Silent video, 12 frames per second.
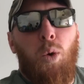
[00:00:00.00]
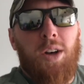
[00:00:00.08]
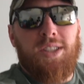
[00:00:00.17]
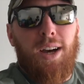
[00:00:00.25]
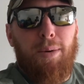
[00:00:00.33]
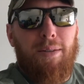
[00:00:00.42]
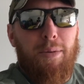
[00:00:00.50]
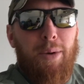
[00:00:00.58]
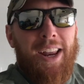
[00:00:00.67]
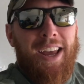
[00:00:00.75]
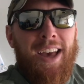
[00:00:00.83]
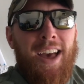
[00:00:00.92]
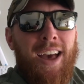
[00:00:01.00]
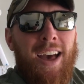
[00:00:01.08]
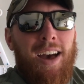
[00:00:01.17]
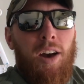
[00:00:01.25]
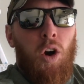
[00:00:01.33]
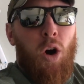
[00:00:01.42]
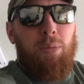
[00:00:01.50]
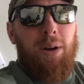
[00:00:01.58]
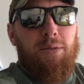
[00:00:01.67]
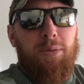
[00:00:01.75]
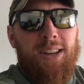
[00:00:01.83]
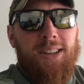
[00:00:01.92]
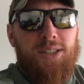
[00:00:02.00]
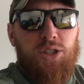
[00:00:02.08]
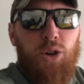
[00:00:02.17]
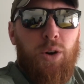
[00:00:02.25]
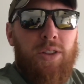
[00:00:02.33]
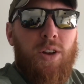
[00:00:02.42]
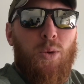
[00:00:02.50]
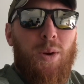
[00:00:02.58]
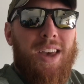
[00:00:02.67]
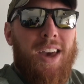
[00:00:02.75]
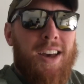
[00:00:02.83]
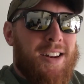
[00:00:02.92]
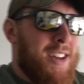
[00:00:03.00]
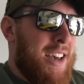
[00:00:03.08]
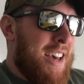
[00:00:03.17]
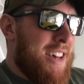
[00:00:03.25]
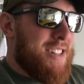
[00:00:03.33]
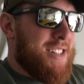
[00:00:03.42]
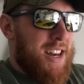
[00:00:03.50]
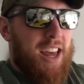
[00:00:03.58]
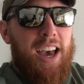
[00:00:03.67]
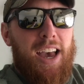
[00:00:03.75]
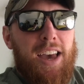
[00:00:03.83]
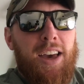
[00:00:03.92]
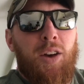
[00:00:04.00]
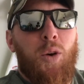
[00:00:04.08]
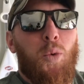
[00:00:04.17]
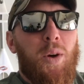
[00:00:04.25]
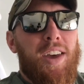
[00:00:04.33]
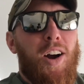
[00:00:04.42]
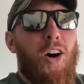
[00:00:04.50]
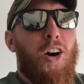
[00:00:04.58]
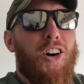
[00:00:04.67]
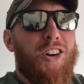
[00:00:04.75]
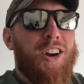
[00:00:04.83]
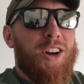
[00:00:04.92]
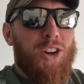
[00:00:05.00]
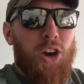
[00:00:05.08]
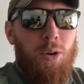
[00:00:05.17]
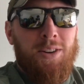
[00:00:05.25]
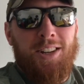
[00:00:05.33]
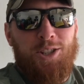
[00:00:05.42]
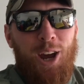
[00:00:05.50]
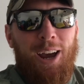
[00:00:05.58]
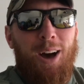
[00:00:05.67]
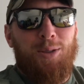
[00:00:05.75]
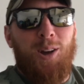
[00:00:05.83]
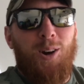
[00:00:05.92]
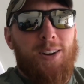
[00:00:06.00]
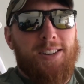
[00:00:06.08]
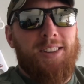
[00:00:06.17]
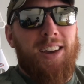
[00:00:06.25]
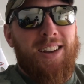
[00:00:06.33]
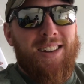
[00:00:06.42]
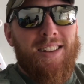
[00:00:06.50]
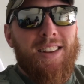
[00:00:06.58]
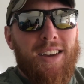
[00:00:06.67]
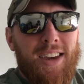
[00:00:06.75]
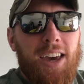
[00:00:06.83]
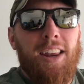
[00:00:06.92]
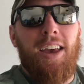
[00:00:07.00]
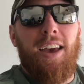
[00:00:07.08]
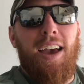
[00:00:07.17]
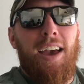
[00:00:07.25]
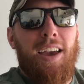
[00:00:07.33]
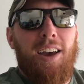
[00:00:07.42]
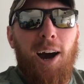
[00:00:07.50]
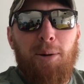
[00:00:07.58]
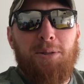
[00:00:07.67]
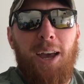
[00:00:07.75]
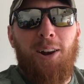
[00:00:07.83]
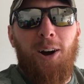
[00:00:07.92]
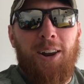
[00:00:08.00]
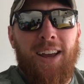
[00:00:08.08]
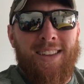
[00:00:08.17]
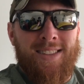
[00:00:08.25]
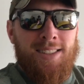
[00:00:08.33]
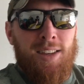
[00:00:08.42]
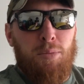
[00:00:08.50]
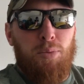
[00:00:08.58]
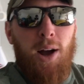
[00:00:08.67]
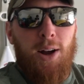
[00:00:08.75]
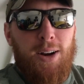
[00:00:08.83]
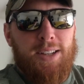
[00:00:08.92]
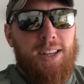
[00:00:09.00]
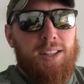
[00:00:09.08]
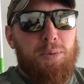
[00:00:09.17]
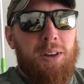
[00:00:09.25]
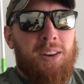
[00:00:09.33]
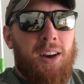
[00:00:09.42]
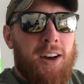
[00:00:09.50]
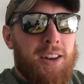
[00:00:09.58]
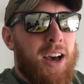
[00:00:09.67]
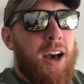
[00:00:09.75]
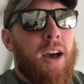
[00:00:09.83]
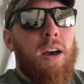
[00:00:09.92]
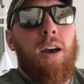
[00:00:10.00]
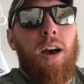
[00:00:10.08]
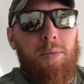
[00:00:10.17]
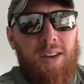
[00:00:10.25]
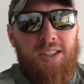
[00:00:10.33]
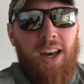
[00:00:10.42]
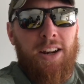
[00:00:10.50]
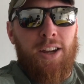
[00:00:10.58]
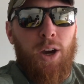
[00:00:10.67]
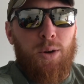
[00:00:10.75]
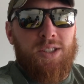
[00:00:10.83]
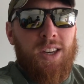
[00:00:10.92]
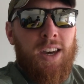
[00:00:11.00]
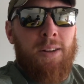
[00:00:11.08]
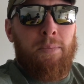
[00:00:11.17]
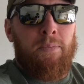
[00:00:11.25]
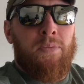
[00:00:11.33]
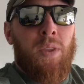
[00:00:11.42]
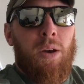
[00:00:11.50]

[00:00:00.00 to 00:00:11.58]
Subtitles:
What's up, everybody? Hope everybody is enjoying their weekend. Today, we are going to check out the RX8, get a update on it, and see the progress that's been done. I'm excited to go see it.